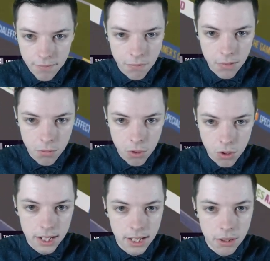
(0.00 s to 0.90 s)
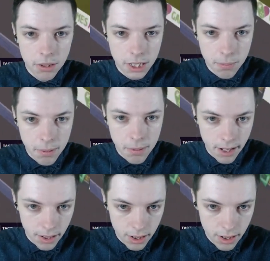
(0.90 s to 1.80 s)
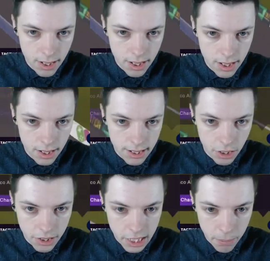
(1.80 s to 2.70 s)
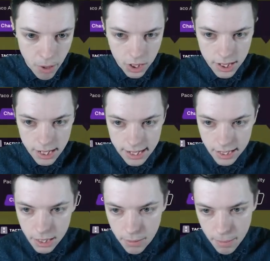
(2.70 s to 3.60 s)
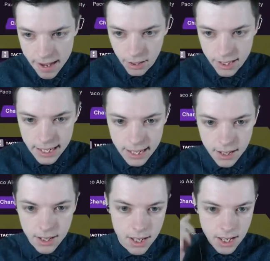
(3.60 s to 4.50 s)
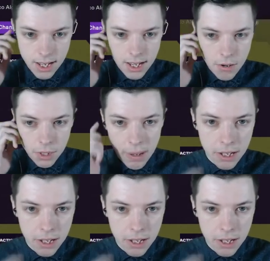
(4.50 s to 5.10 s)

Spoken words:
What can you do, the Spaniard? Still goes into the box, and it's going to be a penalty, which Paco